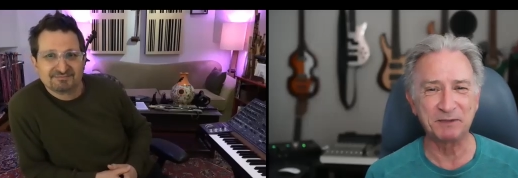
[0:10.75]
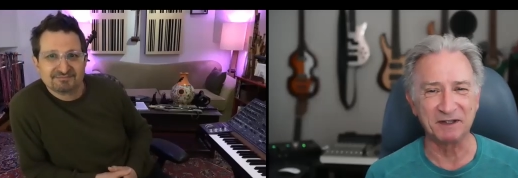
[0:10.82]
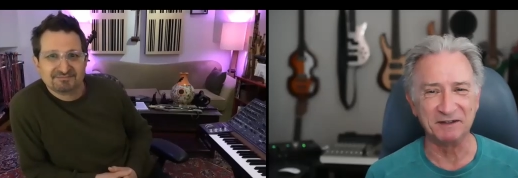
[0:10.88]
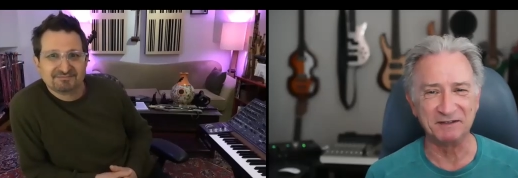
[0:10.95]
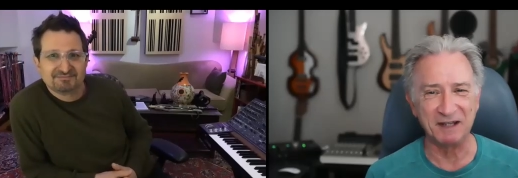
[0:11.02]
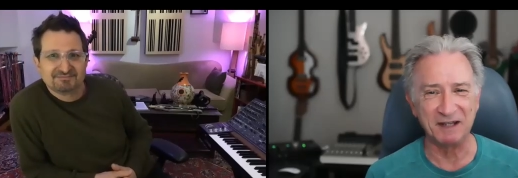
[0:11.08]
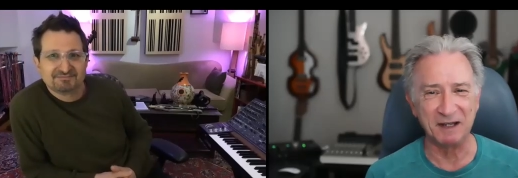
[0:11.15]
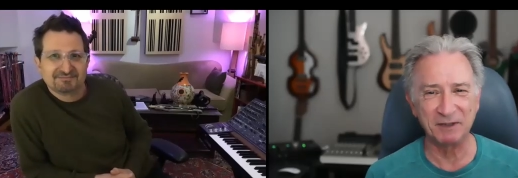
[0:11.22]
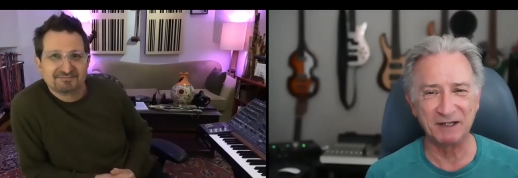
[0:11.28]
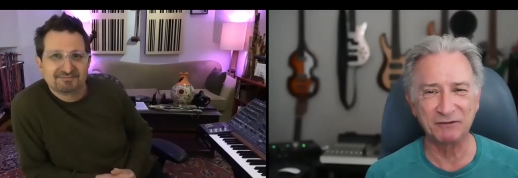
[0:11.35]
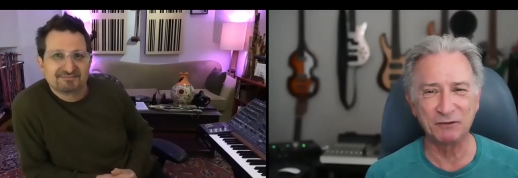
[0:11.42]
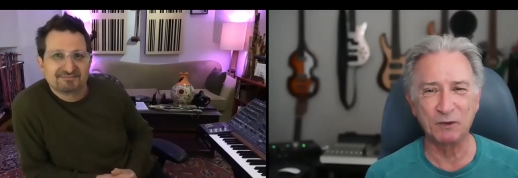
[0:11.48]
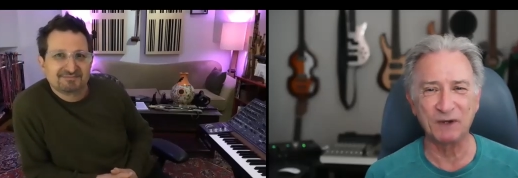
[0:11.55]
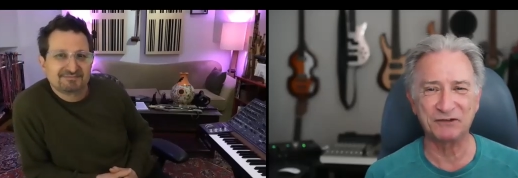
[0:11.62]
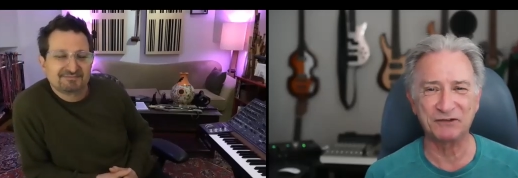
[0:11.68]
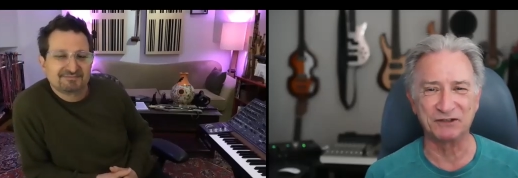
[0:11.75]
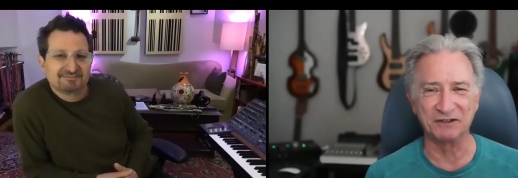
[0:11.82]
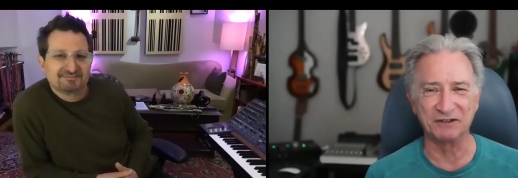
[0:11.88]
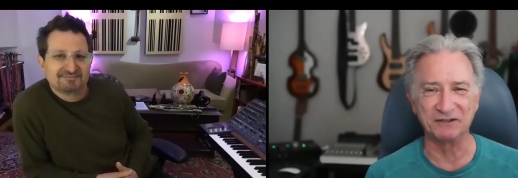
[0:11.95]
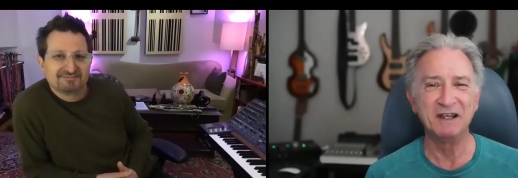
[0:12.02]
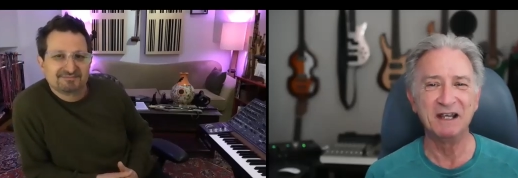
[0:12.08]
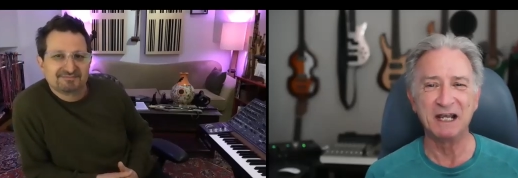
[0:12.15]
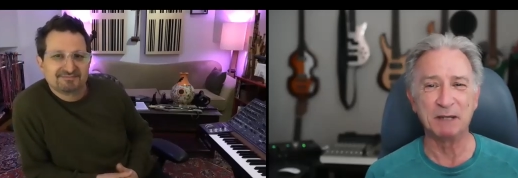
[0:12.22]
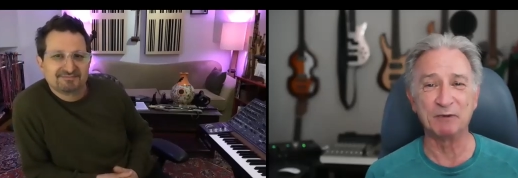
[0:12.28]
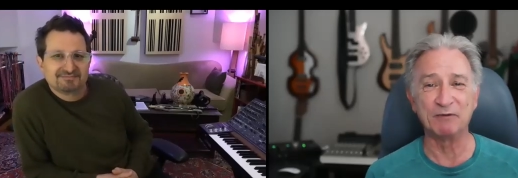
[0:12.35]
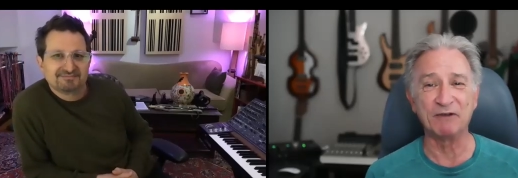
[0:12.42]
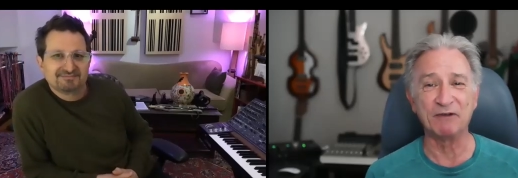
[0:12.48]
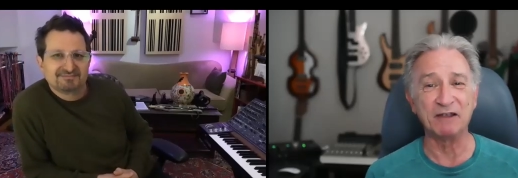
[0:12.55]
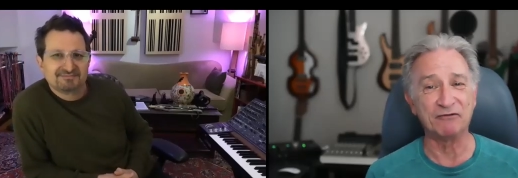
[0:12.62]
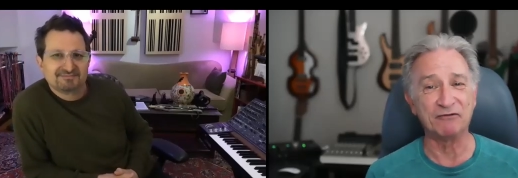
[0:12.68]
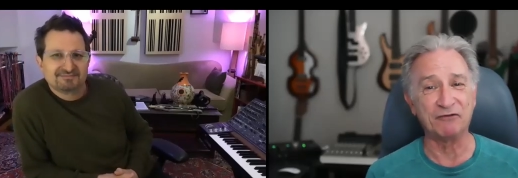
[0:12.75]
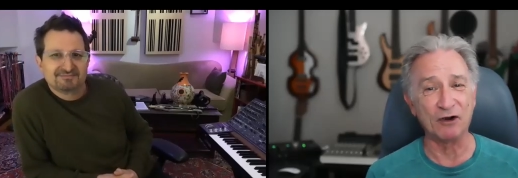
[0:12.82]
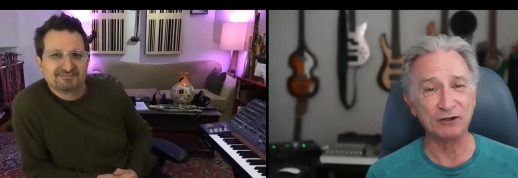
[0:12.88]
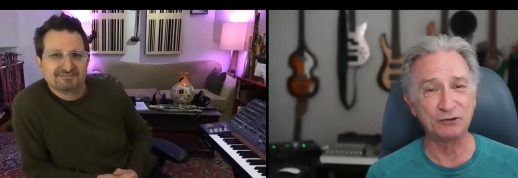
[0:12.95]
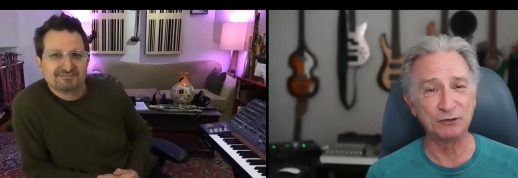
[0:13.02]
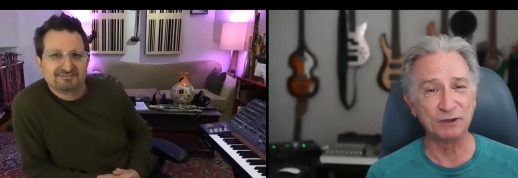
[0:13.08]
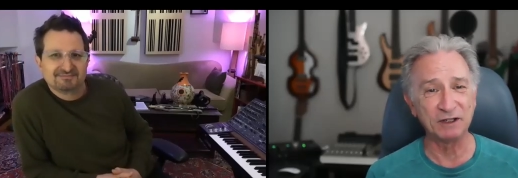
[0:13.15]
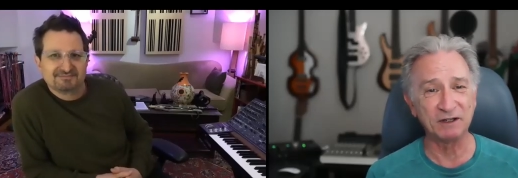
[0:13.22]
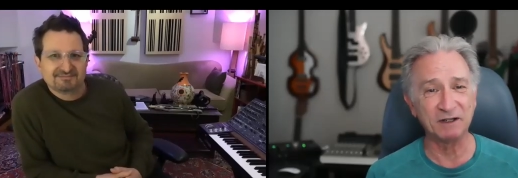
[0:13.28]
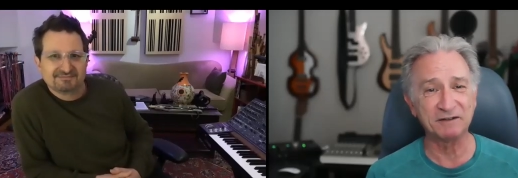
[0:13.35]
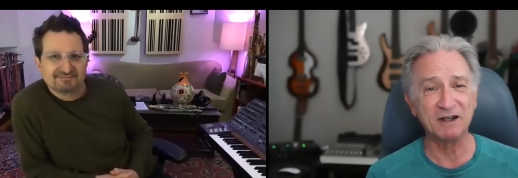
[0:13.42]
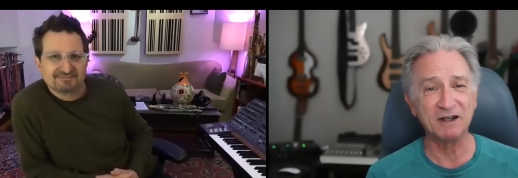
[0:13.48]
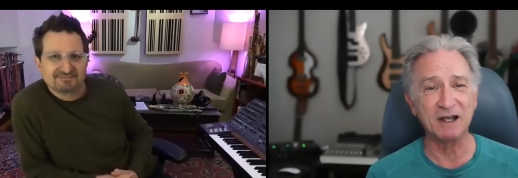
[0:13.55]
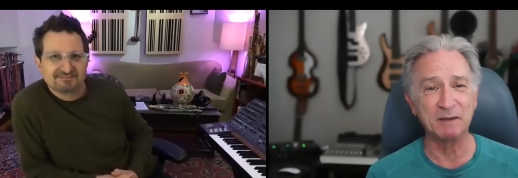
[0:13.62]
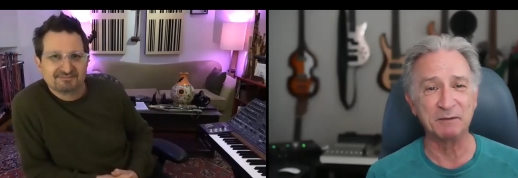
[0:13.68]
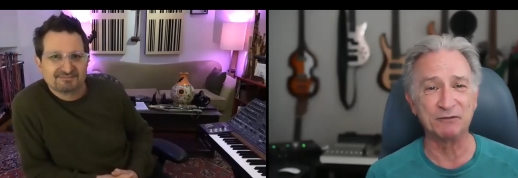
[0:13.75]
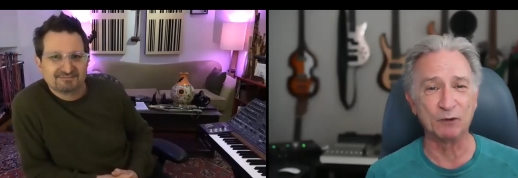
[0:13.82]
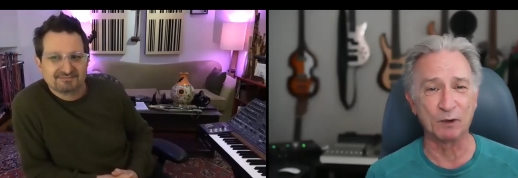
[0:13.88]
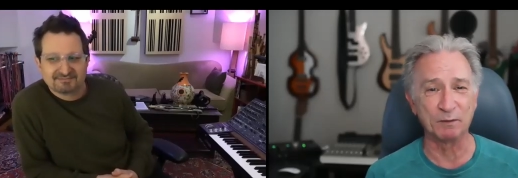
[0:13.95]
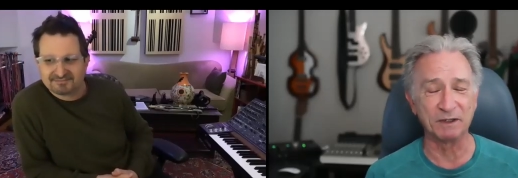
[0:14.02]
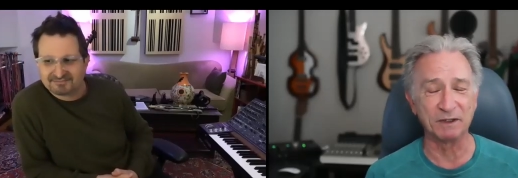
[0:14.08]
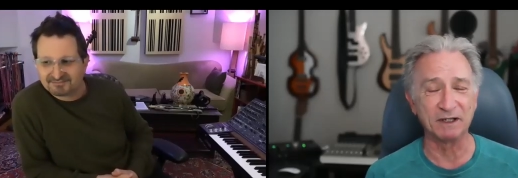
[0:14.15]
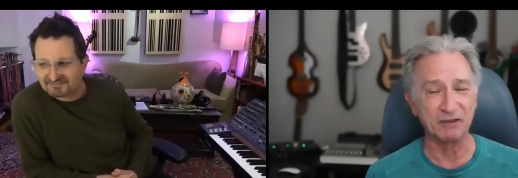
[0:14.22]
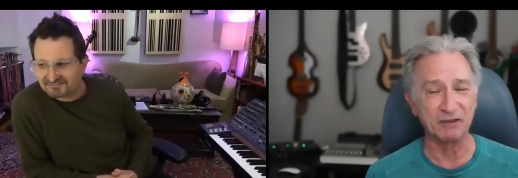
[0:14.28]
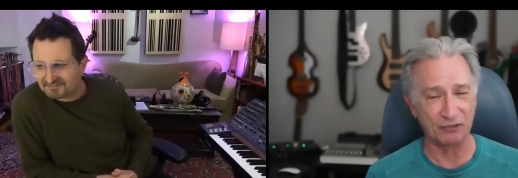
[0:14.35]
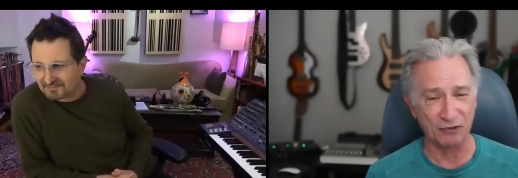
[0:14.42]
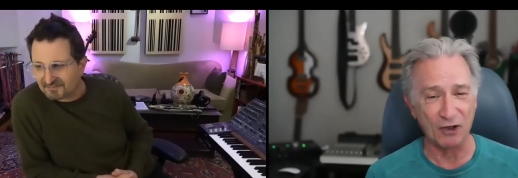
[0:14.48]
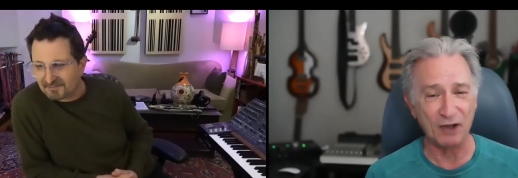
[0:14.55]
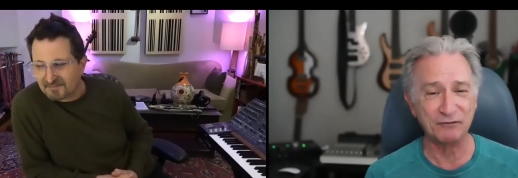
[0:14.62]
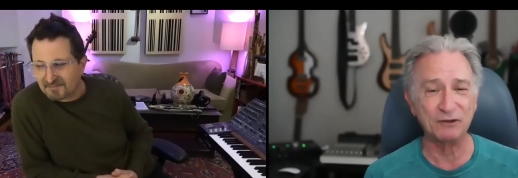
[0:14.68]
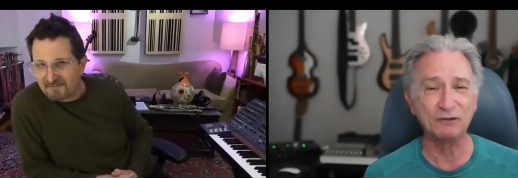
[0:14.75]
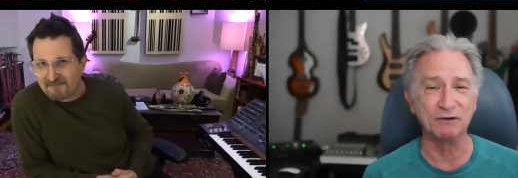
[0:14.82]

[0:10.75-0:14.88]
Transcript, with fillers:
Speaker 1: contemplative questions and provide far too little time to formulate thoughtful,